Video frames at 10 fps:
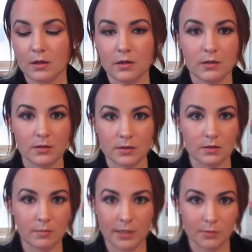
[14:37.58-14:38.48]
This is
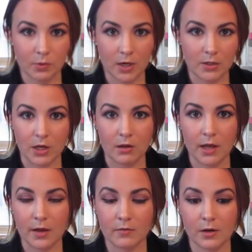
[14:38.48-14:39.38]
the best brow gel
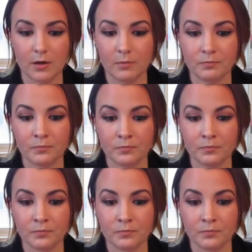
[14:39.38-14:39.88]
ever.